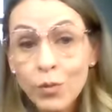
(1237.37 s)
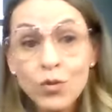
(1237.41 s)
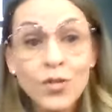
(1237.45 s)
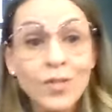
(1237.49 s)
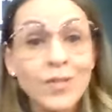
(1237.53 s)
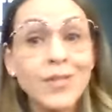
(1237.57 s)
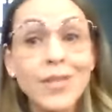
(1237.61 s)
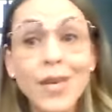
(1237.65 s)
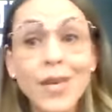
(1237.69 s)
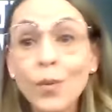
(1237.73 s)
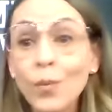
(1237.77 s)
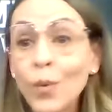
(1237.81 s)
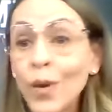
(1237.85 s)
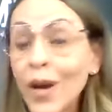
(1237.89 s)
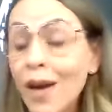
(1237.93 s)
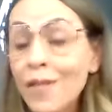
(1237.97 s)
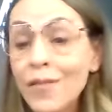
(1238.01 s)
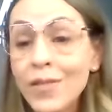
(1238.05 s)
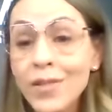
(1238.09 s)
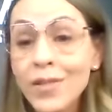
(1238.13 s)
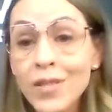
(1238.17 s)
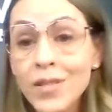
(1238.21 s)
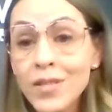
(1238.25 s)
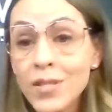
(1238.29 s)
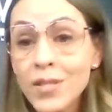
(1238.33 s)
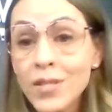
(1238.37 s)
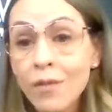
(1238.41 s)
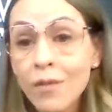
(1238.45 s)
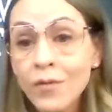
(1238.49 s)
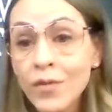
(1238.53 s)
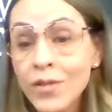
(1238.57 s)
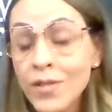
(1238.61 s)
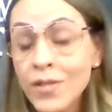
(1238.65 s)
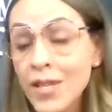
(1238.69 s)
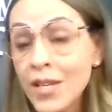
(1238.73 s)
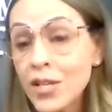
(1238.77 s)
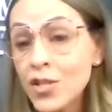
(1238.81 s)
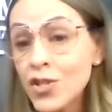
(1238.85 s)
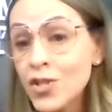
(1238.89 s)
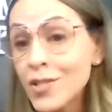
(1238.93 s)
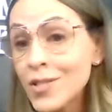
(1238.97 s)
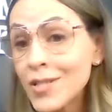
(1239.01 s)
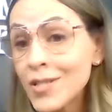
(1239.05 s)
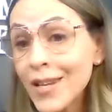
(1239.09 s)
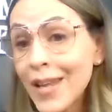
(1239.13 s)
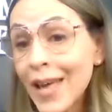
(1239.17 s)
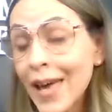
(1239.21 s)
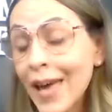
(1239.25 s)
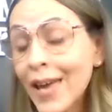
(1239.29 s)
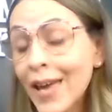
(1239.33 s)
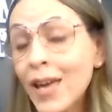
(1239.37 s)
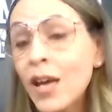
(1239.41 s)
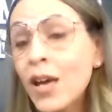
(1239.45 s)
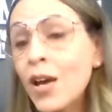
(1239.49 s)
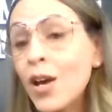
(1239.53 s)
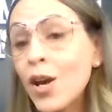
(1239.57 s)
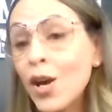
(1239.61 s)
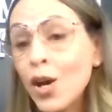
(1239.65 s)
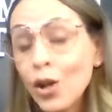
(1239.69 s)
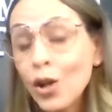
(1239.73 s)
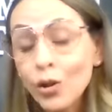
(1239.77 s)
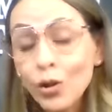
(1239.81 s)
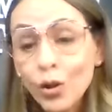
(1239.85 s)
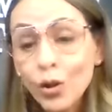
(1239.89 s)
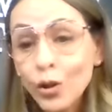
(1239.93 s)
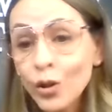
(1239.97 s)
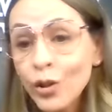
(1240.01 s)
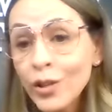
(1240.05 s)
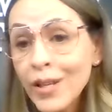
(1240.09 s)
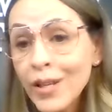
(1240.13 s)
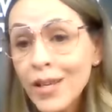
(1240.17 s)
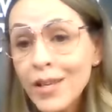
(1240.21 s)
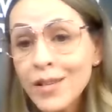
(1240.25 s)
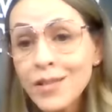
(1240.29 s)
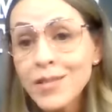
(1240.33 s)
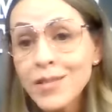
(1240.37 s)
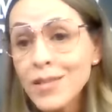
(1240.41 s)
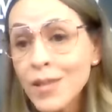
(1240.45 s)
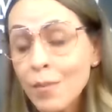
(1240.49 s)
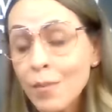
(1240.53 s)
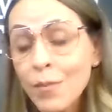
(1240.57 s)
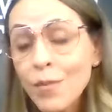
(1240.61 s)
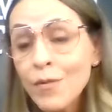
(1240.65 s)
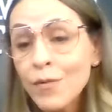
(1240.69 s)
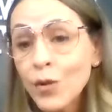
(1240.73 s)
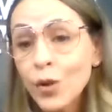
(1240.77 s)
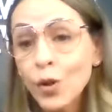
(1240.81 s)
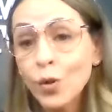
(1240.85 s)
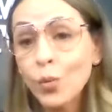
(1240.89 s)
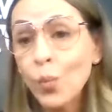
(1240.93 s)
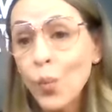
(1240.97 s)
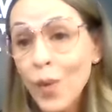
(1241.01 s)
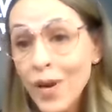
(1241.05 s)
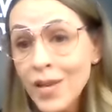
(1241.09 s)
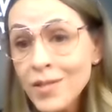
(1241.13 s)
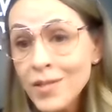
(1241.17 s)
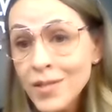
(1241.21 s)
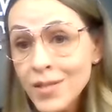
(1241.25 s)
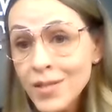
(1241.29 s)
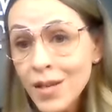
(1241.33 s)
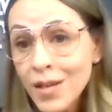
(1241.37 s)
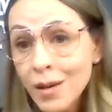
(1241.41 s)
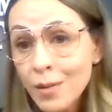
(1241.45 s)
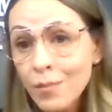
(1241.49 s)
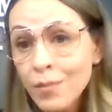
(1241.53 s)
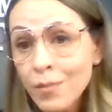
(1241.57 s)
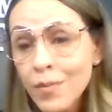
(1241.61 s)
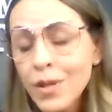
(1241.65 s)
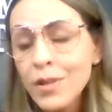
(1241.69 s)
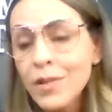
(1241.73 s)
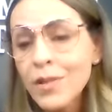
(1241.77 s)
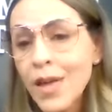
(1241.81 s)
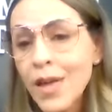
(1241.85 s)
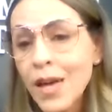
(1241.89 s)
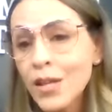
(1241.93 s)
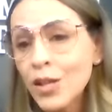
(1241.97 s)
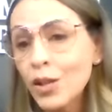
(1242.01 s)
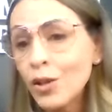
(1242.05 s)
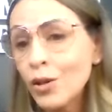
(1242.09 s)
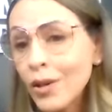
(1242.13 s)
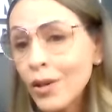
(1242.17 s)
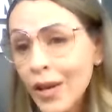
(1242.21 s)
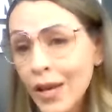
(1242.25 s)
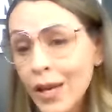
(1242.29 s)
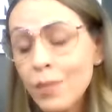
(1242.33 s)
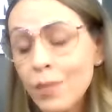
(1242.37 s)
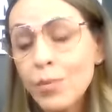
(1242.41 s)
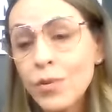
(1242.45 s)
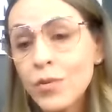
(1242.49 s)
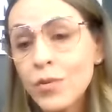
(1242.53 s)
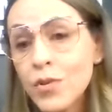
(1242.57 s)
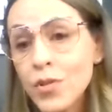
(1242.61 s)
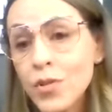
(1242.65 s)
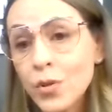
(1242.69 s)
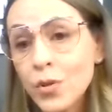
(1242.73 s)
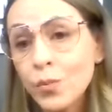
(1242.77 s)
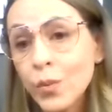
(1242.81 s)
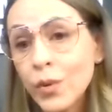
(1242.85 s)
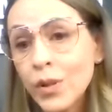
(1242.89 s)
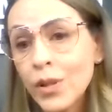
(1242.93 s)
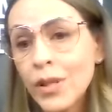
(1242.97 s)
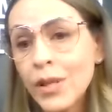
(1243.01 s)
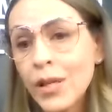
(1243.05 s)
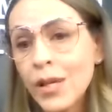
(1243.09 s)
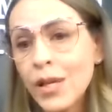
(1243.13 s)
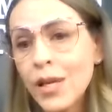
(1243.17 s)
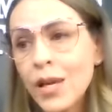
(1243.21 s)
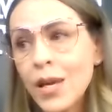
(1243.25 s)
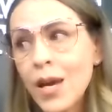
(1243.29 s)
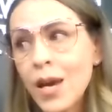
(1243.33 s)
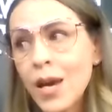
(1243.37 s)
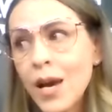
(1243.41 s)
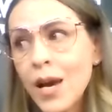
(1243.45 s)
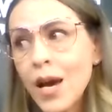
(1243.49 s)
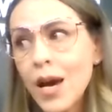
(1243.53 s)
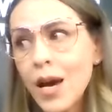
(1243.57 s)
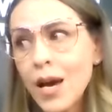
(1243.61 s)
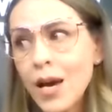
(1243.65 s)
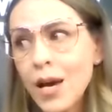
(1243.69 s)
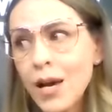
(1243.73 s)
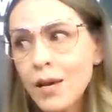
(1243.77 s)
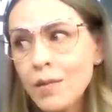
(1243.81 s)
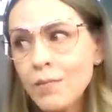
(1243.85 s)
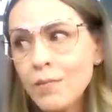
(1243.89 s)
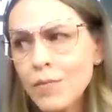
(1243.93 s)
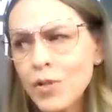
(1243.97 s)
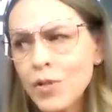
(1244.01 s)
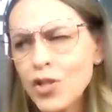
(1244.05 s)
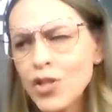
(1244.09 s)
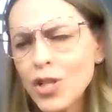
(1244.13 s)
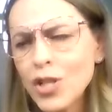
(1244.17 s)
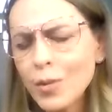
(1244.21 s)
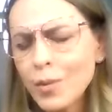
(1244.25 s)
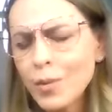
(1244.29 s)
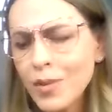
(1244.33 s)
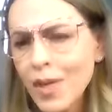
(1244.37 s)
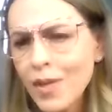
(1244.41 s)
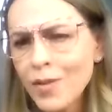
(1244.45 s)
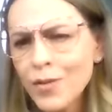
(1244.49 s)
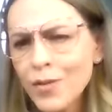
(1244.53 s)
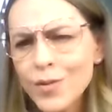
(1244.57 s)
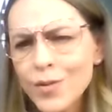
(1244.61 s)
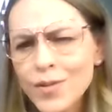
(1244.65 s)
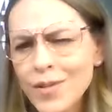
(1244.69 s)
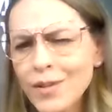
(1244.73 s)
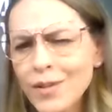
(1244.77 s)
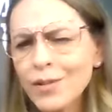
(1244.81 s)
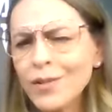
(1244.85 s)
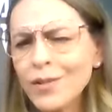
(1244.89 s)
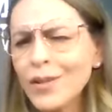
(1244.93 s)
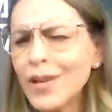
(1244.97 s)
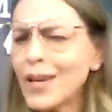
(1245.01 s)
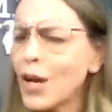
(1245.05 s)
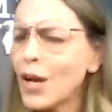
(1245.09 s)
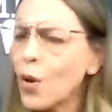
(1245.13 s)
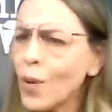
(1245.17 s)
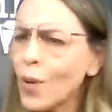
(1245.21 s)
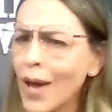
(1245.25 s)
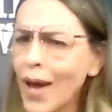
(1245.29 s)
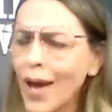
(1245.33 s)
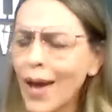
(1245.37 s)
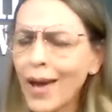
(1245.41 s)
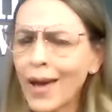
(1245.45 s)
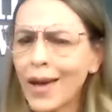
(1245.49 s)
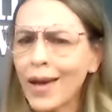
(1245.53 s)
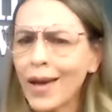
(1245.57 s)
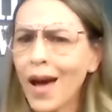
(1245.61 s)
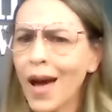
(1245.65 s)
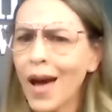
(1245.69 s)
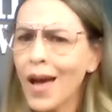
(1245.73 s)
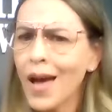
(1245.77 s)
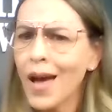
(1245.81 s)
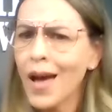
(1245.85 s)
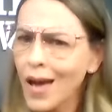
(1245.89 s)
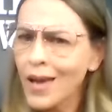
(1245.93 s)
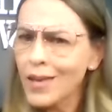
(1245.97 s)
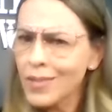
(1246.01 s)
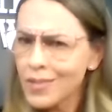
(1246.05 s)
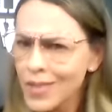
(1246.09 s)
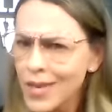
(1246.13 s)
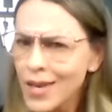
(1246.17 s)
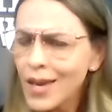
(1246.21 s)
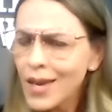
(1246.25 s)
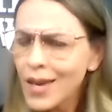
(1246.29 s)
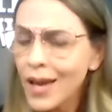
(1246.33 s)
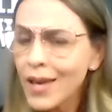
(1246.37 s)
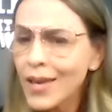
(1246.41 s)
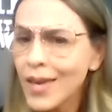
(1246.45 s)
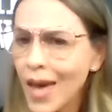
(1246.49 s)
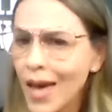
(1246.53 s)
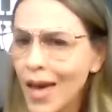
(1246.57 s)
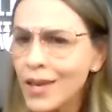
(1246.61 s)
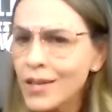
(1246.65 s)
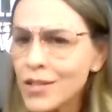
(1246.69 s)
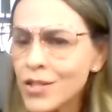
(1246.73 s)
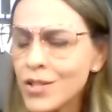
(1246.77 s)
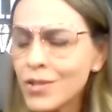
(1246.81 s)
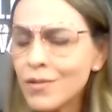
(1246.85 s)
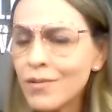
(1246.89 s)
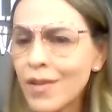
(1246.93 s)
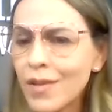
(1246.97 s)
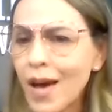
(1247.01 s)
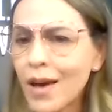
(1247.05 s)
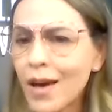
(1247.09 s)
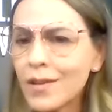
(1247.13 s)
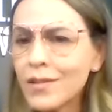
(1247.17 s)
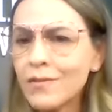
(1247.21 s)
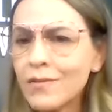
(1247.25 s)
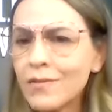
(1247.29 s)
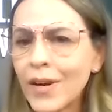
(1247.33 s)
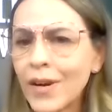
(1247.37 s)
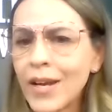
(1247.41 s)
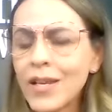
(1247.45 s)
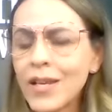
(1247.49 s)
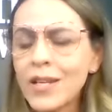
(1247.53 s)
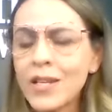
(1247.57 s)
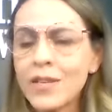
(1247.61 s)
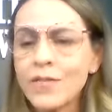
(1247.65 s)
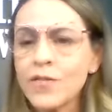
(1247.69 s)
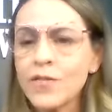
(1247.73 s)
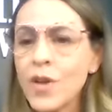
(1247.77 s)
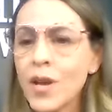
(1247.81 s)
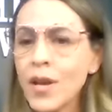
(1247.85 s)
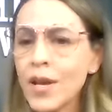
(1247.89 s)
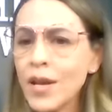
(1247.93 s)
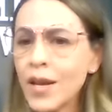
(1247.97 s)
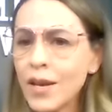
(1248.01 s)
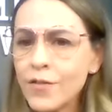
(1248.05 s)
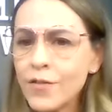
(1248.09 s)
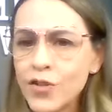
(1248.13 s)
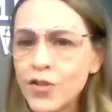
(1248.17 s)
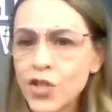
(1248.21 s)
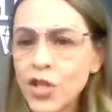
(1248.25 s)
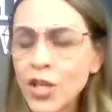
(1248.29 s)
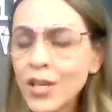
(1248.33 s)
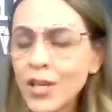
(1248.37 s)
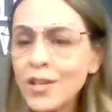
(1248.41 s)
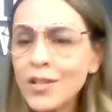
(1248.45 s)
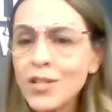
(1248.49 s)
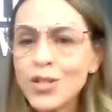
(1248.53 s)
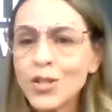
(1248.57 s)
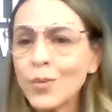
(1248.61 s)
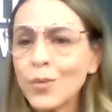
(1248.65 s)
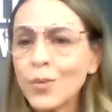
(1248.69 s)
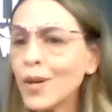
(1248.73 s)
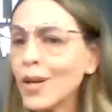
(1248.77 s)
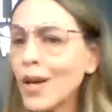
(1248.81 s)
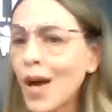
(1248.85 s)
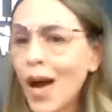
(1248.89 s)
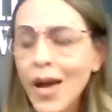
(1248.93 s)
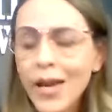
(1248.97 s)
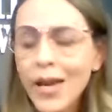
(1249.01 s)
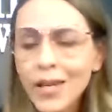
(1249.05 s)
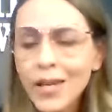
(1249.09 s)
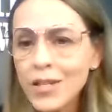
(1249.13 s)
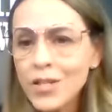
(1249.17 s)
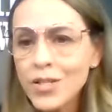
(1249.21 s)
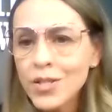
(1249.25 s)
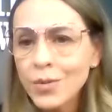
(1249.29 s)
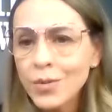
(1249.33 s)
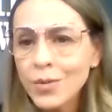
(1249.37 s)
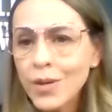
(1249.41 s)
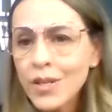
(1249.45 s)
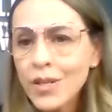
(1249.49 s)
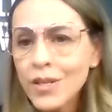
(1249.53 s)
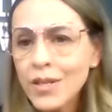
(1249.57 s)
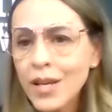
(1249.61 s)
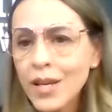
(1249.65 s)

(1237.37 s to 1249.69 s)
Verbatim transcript: Just like we're having this conversation today, learning some of your wisdom that you're able to really um, share with others. And they're like, okay, I, I think I can do that, right? If, if she can do it, I can do it.